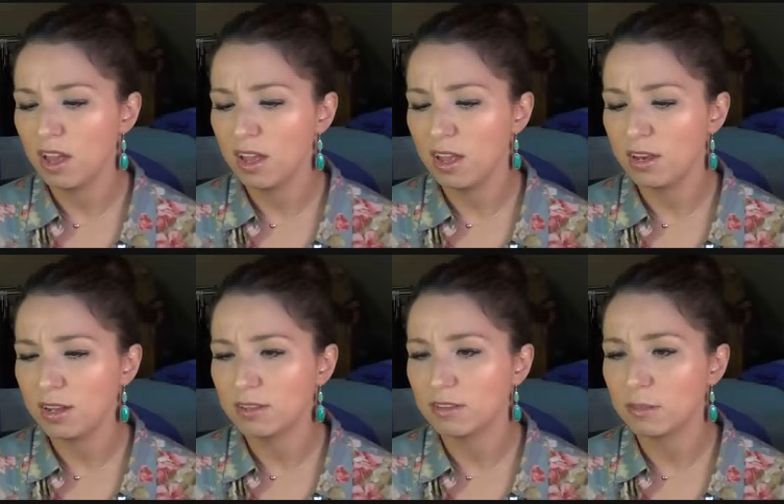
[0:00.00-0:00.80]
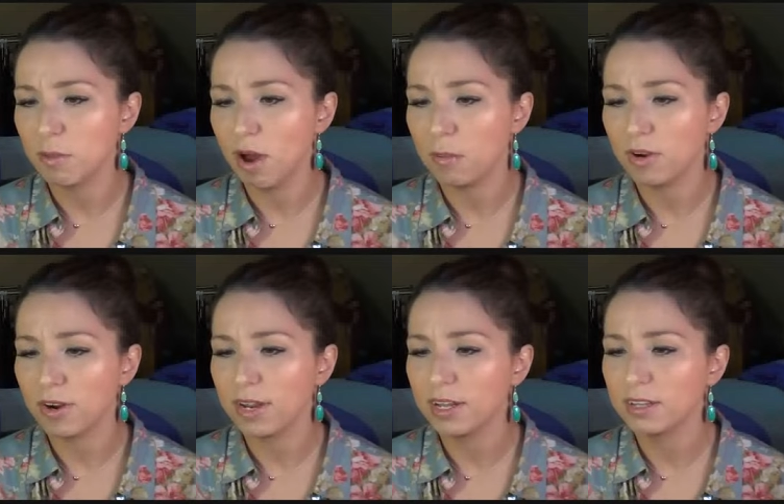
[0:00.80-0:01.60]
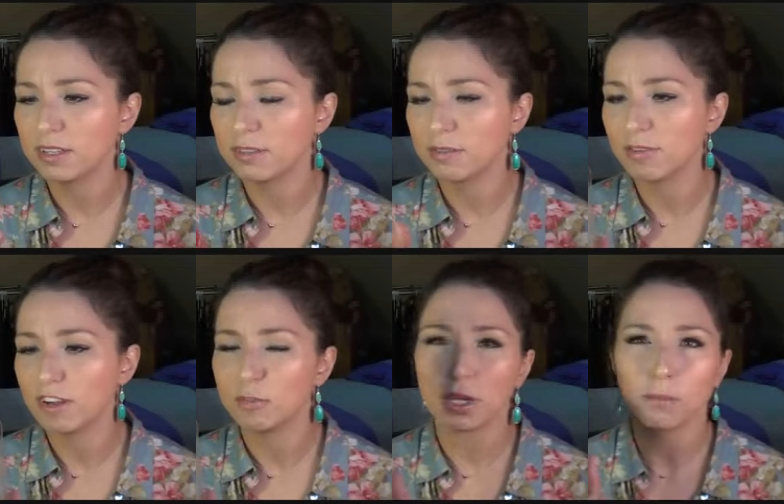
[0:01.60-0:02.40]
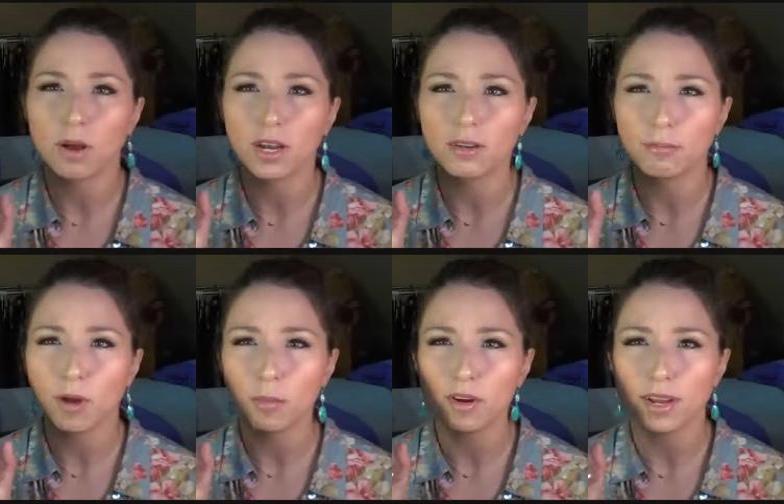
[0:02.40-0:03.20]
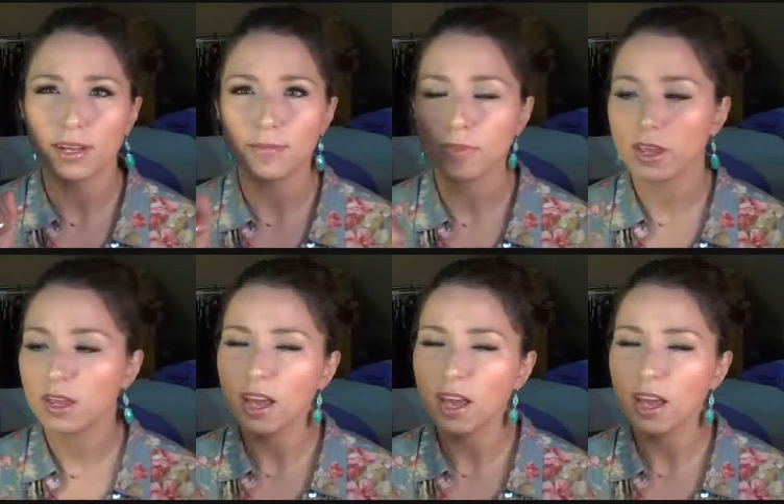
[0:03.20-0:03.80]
And it's the pomegranate, fresh pick pomegranate.